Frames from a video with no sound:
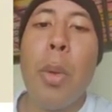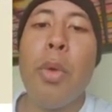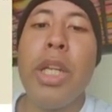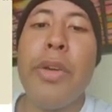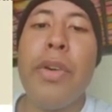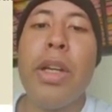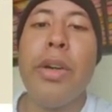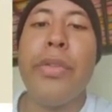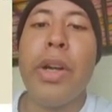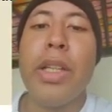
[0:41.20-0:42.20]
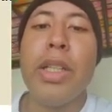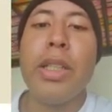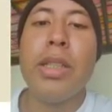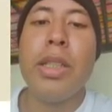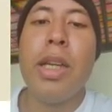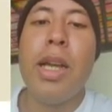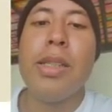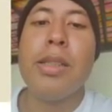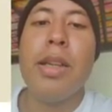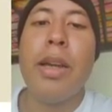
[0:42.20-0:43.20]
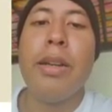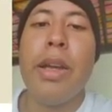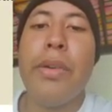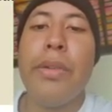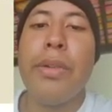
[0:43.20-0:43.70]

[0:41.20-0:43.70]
We define a fire heater as direct